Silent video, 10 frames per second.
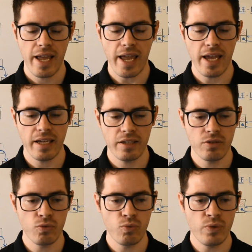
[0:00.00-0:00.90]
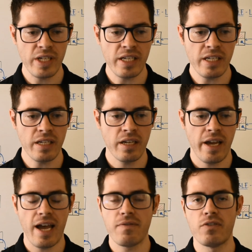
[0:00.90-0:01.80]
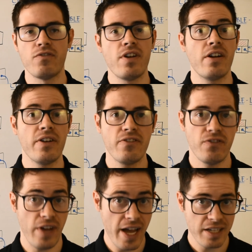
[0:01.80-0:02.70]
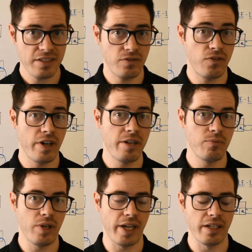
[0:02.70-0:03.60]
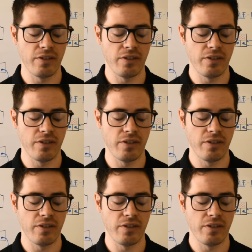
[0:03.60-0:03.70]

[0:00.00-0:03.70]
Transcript: And we have a very fast frame rate,